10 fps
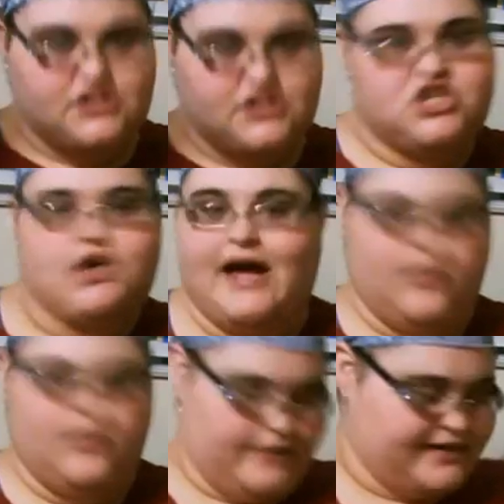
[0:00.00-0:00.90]
a
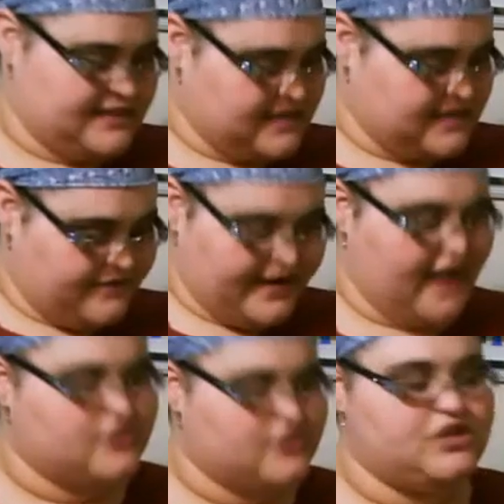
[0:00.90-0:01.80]
trial run to see if it
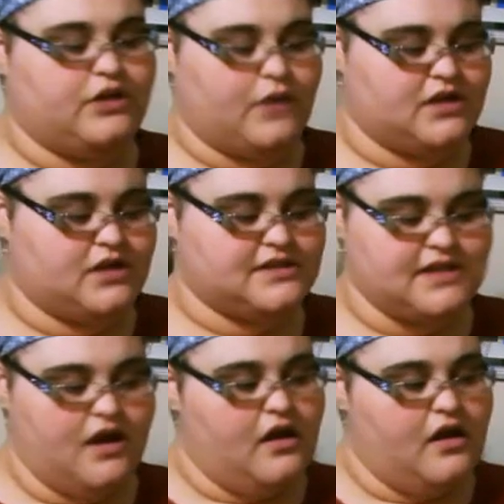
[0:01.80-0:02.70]
actually works.
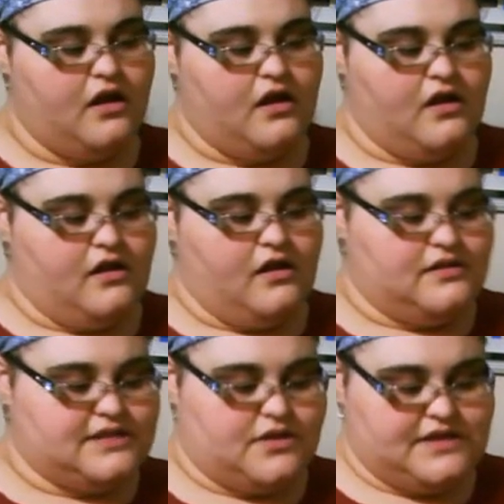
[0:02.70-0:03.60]

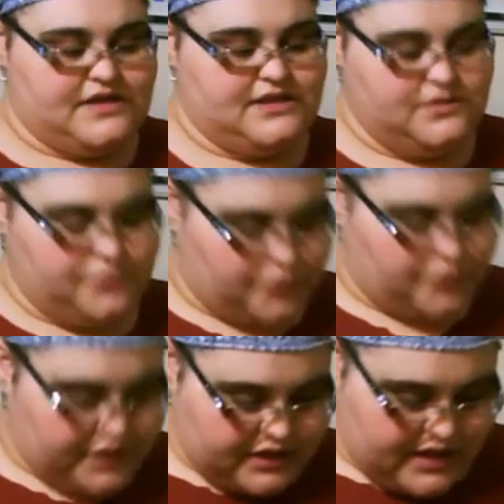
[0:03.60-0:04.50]
So this is
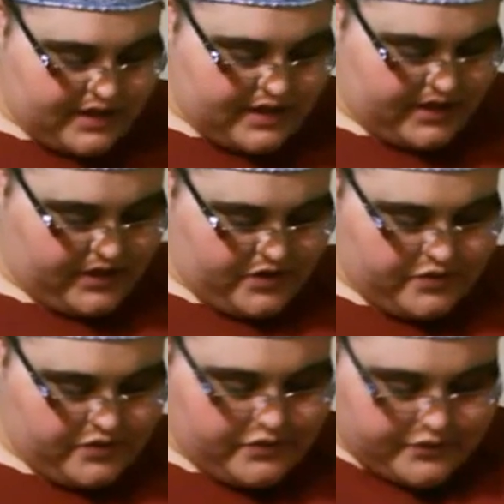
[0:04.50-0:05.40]
really
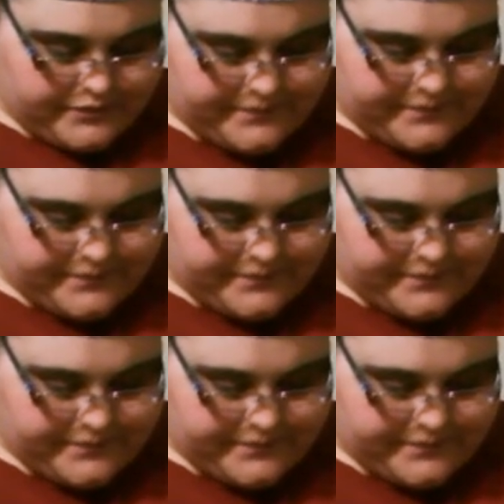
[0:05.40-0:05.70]
cute.